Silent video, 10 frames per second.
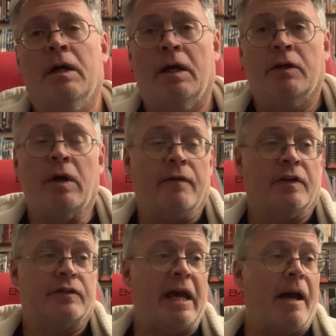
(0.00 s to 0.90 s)
you have
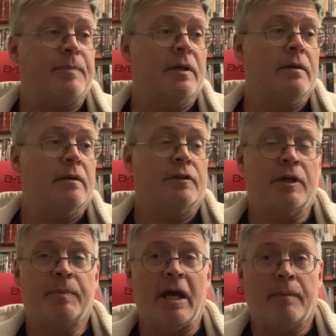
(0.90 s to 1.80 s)
this
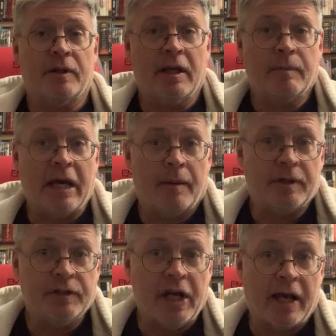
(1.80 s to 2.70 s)
ship captain named
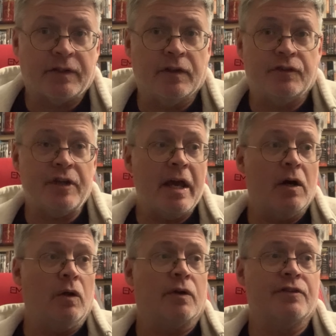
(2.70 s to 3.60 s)
Captain Jackson
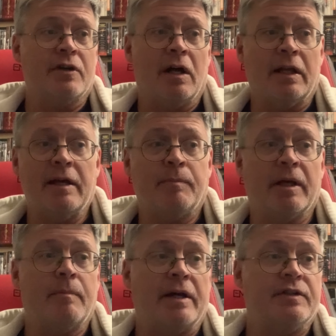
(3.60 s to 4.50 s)
Saleh,
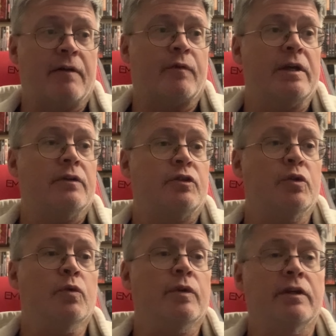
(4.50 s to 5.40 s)
played by Jeffrey
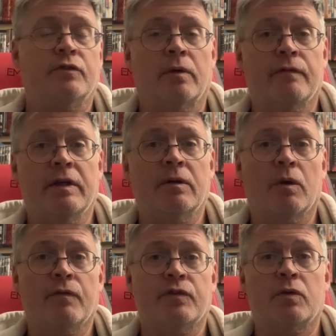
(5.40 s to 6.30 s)
Toone. He's sort of the hero
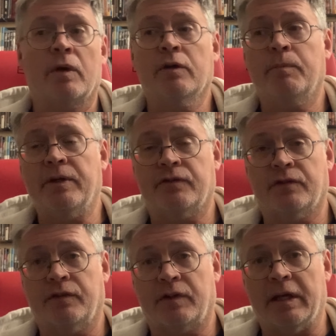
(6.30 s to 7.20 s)
of the story who pieces
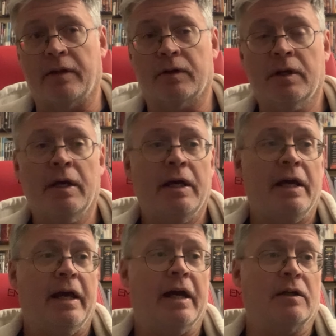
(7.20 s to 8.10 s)
this together.
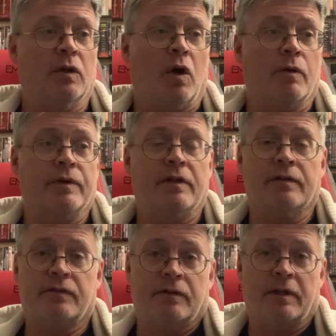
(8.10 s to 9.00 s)
And along with
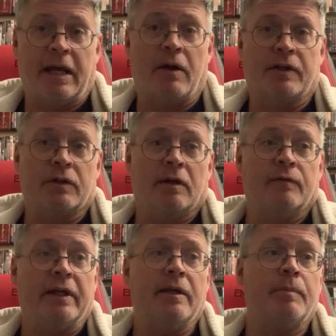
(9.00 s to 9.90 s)
the character of
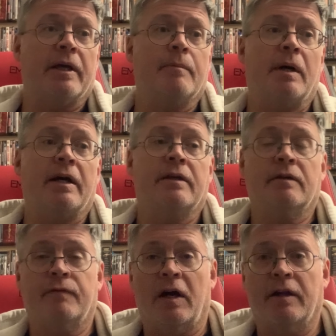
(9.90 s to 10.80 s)
Lee, played by
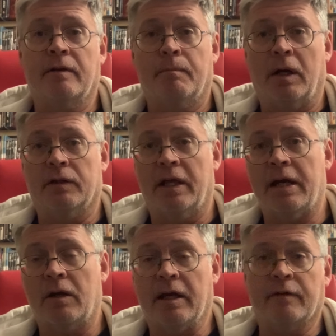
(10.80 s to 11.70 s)
Yvonne
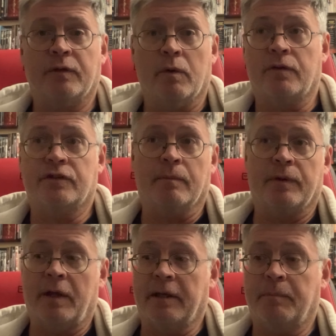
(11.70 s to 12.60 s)
Monlaire, and a few other
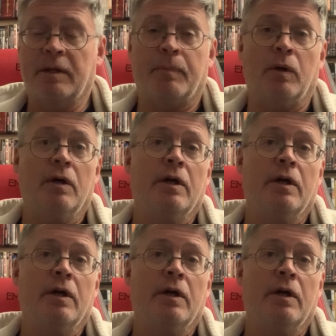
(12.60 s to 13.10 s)
sympathetic people,